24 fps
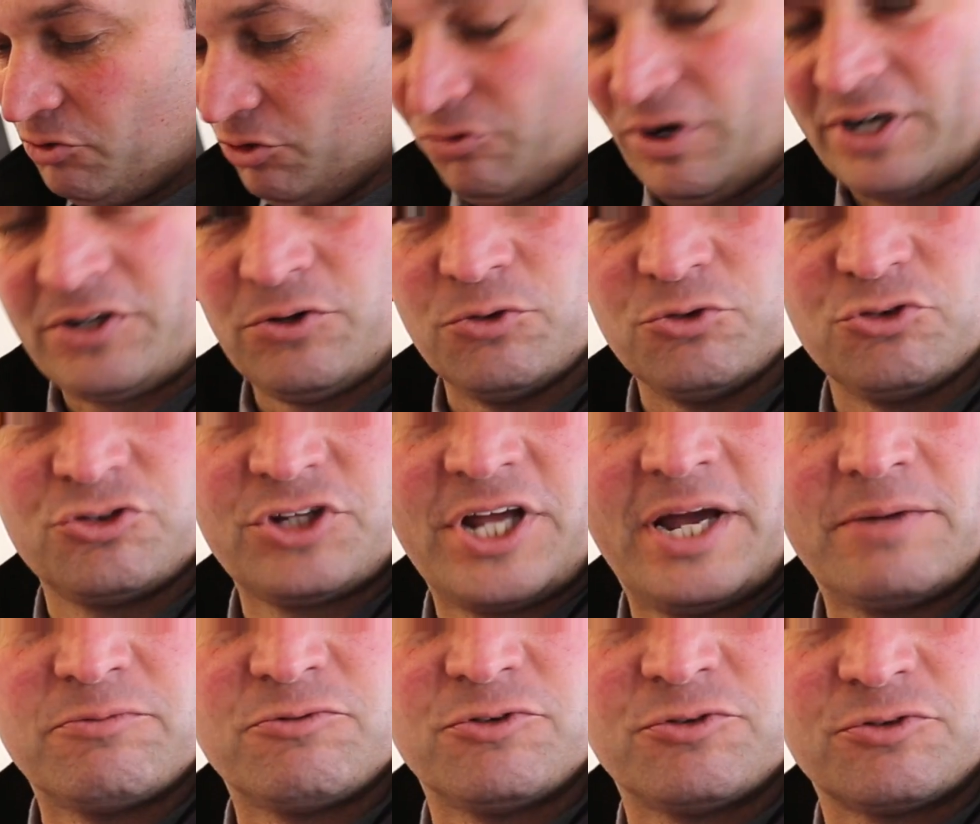records
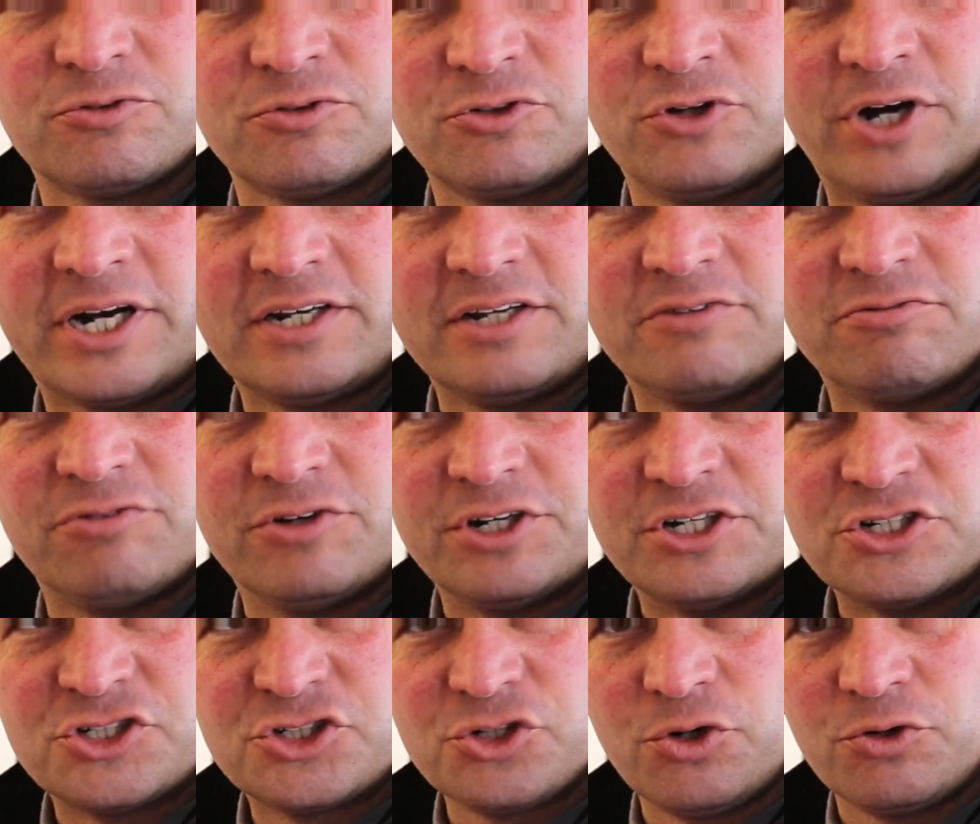kept correctly
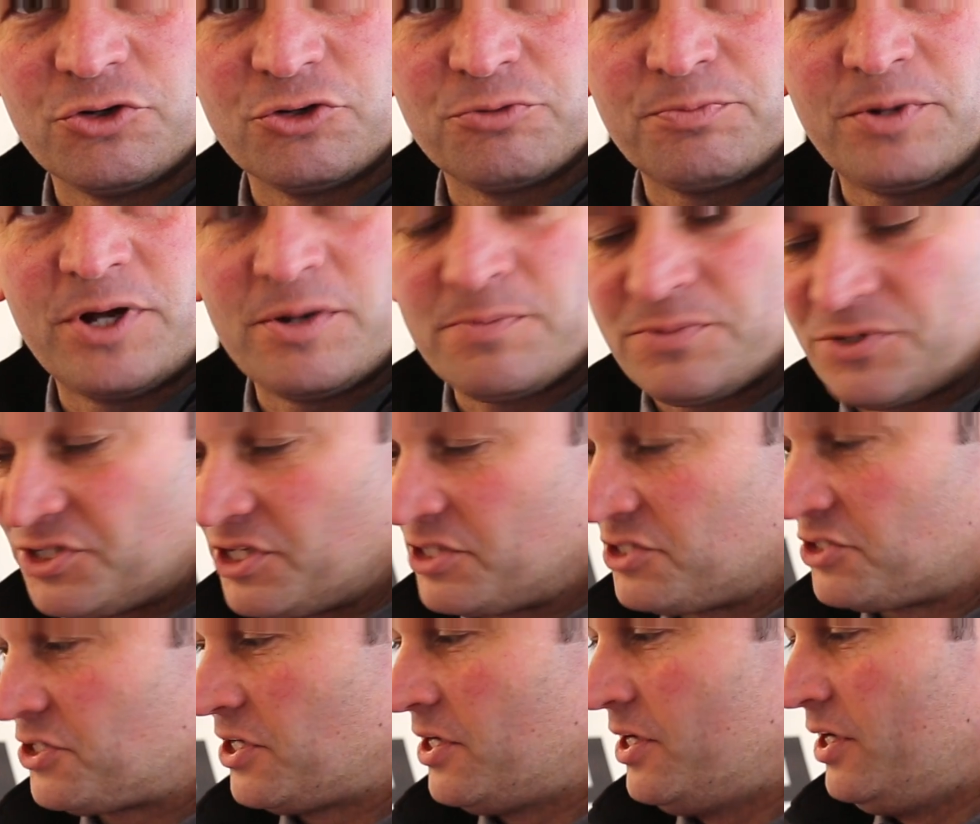for insurance
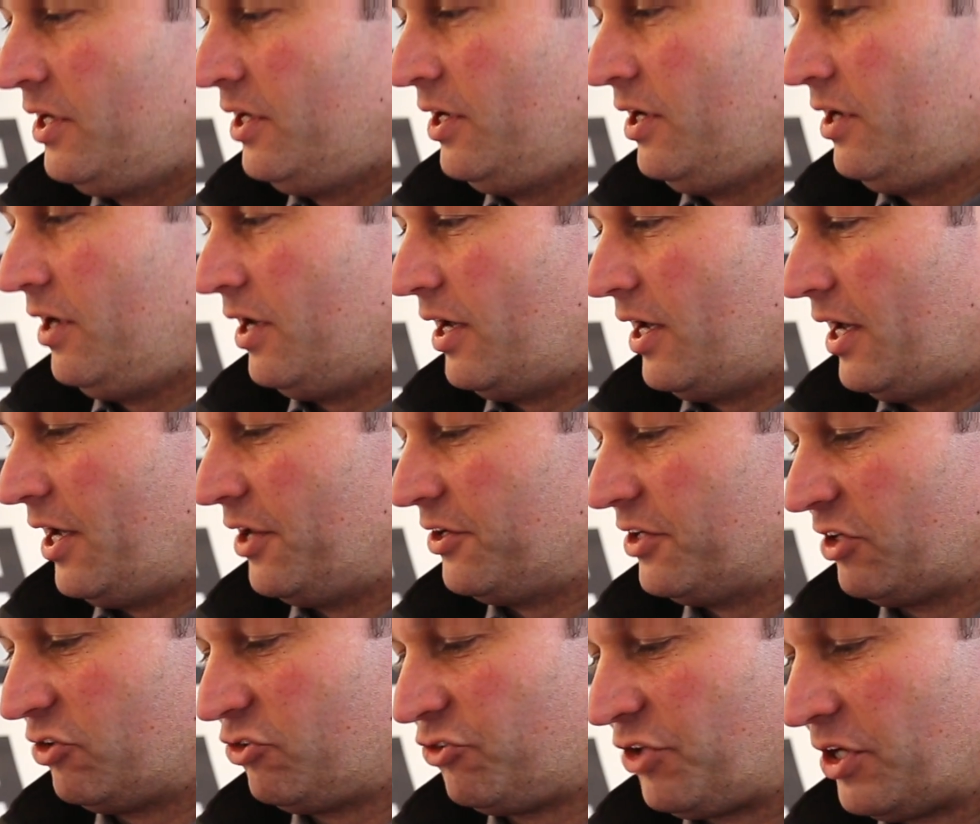purposes,
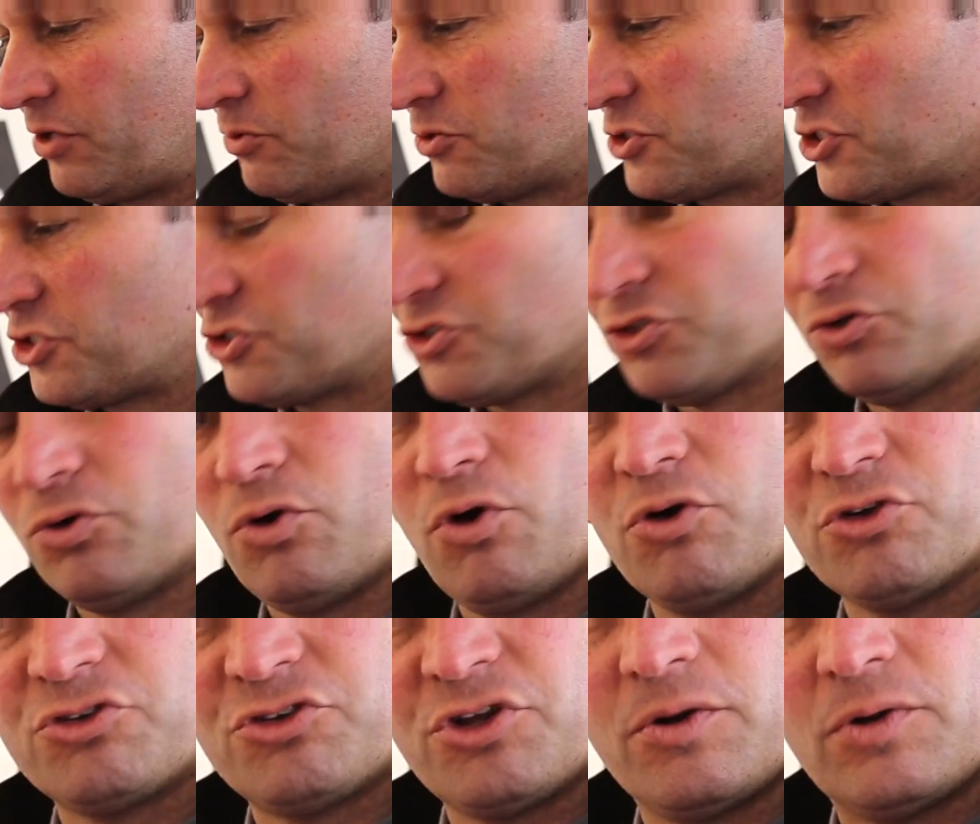and the extinguishers are
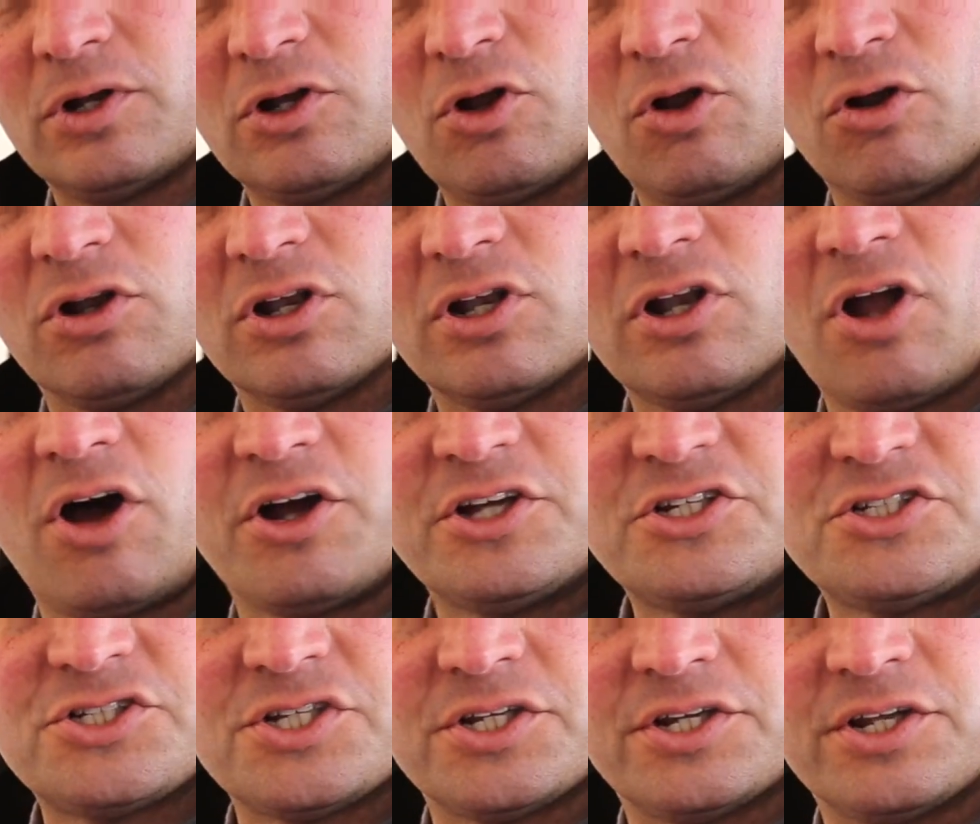also a lot
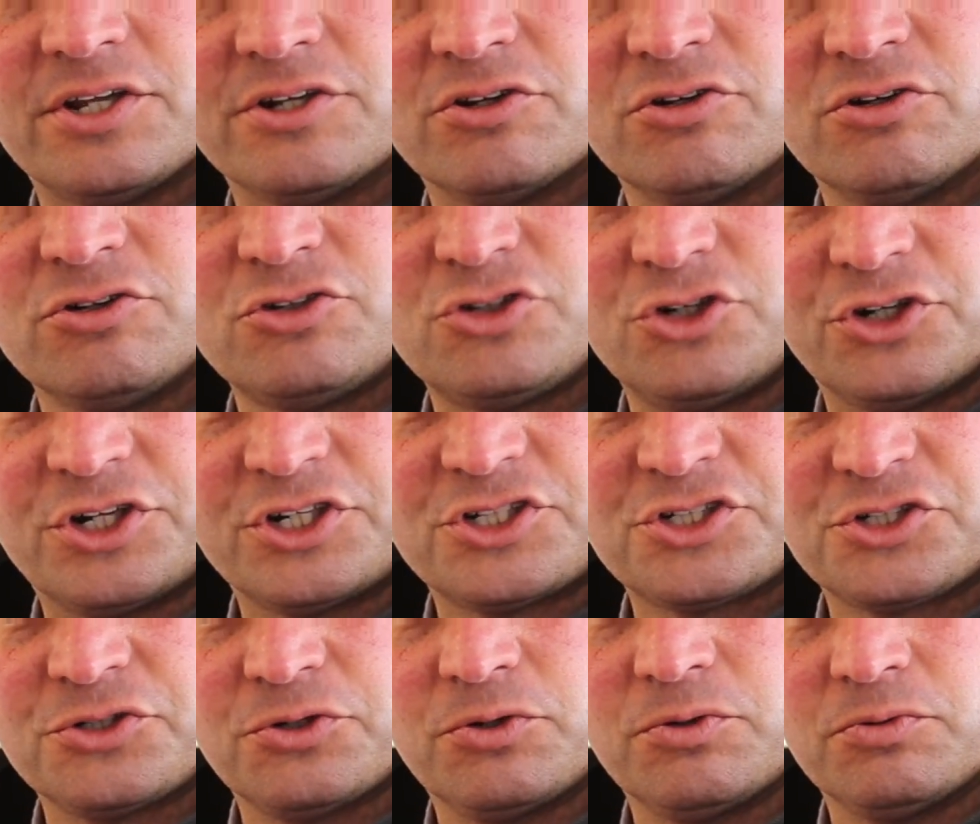lighter than
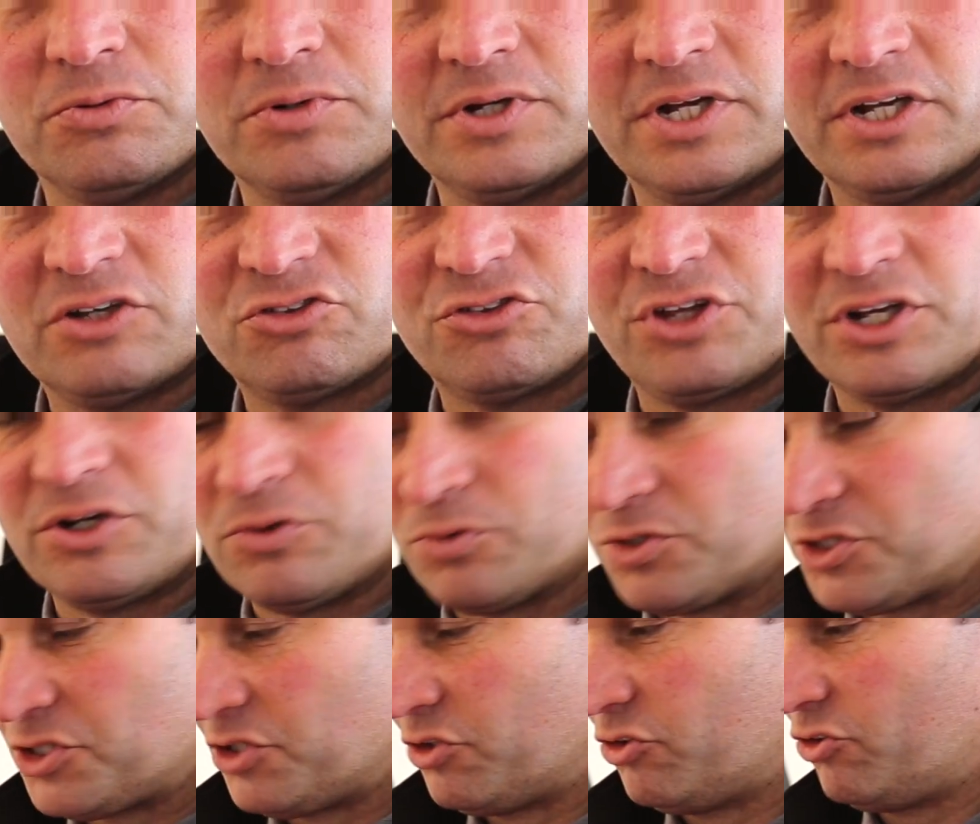traditional
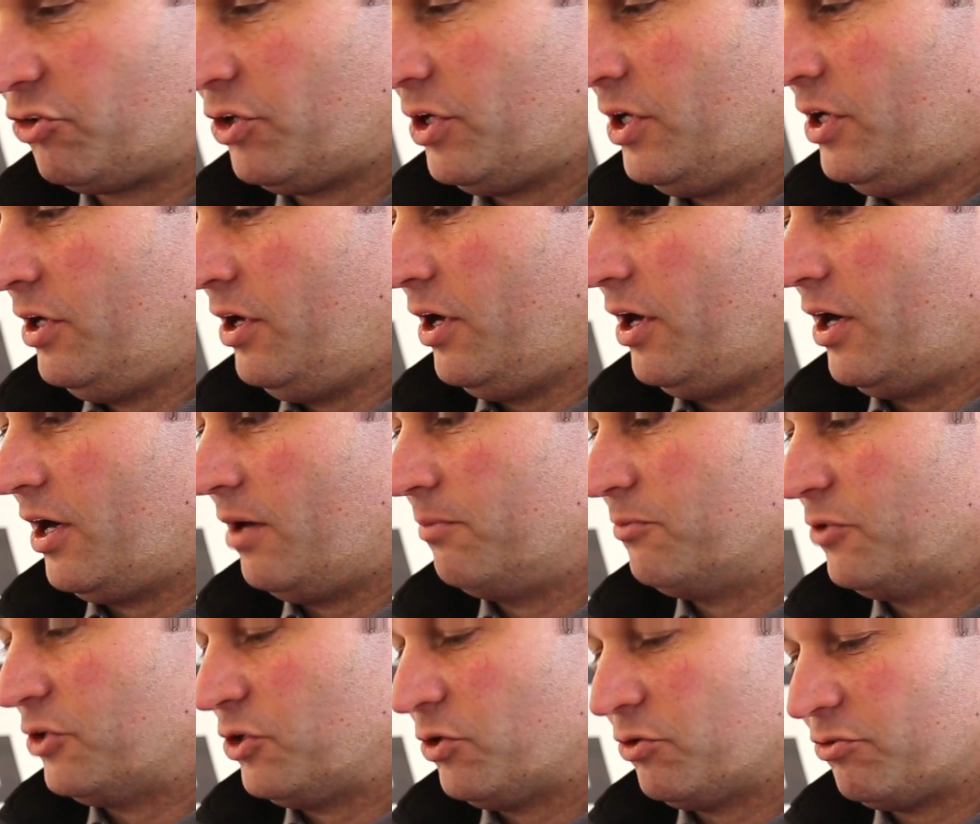extinguishers
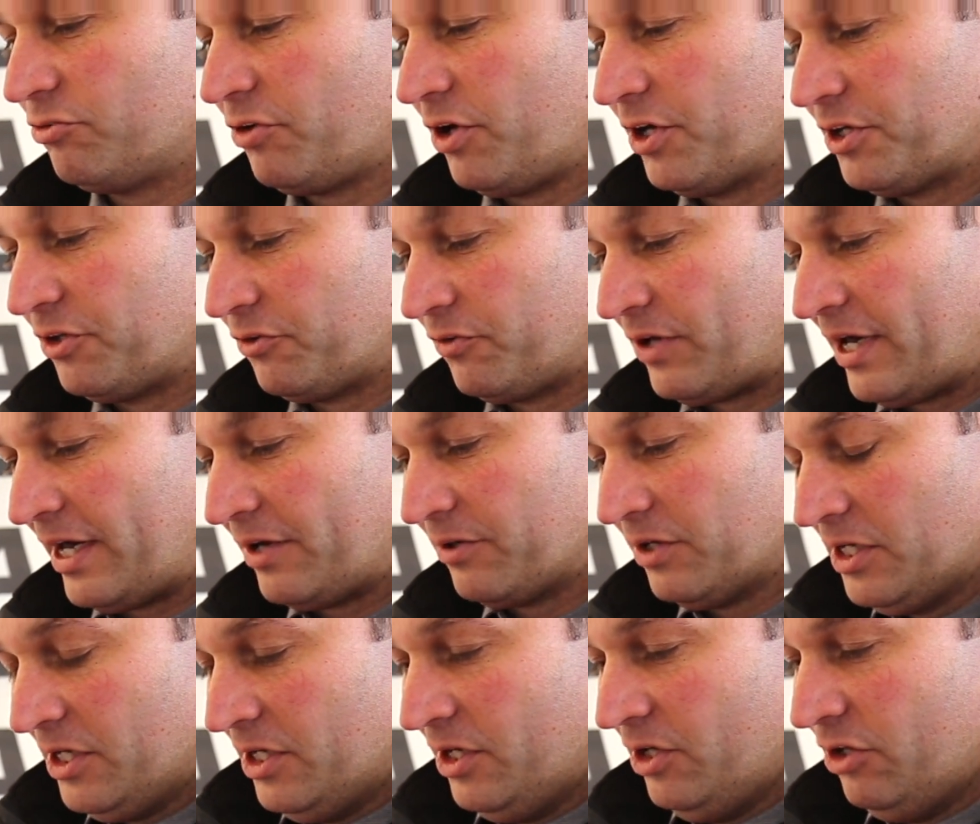you'd find around.